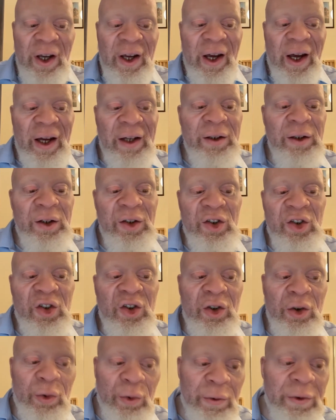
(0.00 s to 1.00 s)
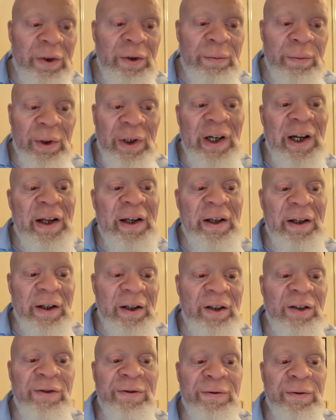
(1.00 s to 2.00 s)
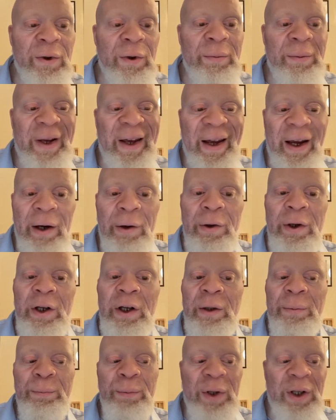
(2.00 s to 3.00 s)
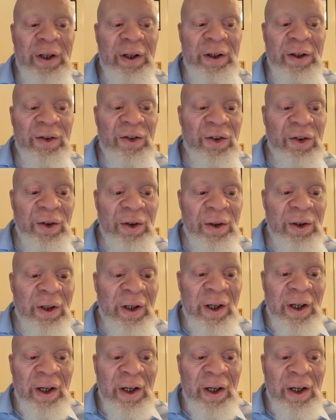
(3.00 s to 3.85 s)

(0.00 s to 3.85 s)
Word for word: and the screenplay is from Eric Pearson